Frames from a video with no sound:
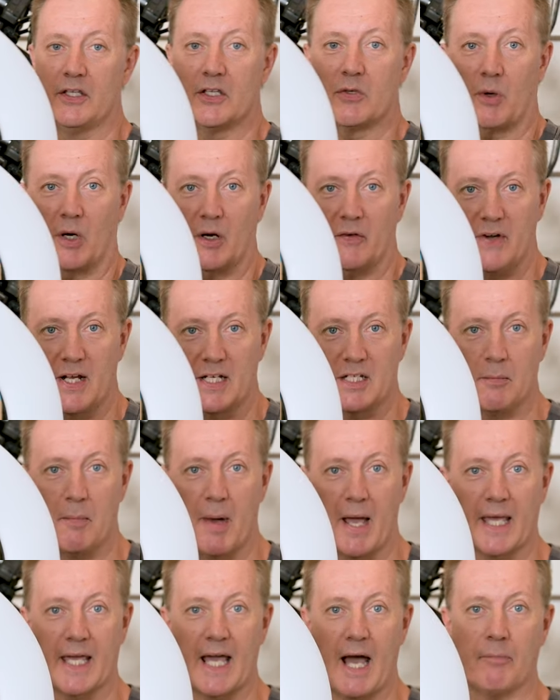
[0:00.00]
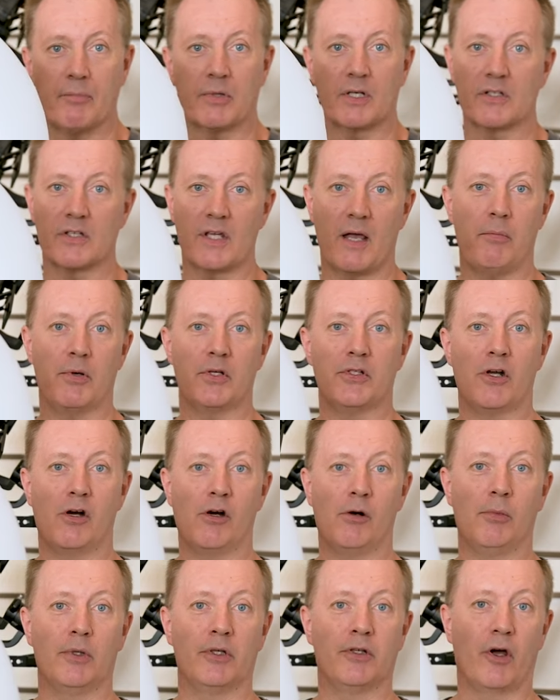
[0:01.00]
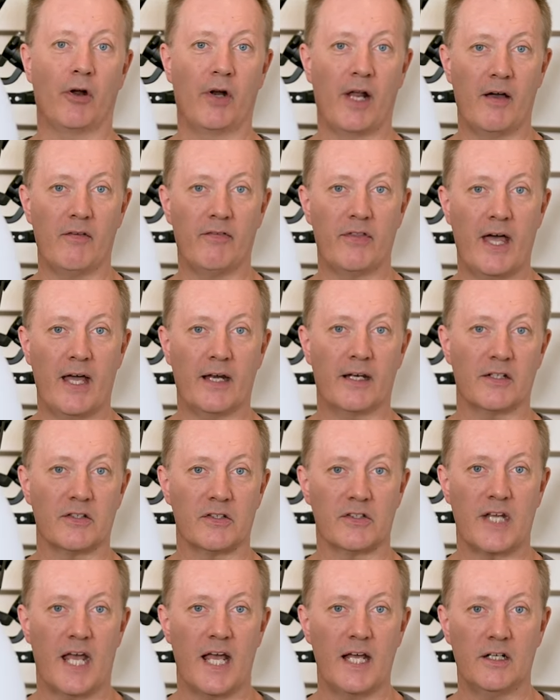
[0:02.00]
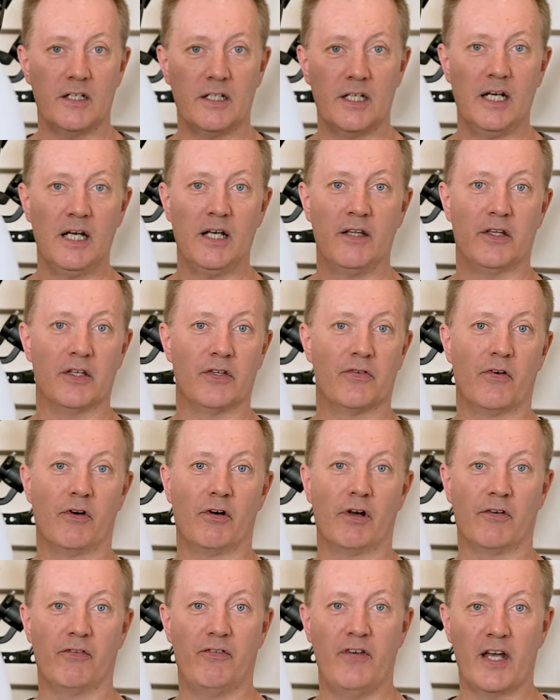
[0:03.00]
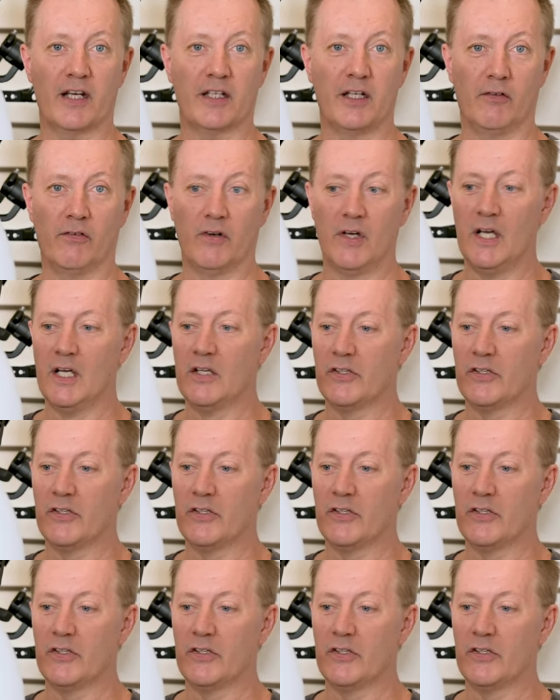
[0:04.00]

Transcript: This one I've had to make up because Aputure Amaran don't have that as standard. That's very effective.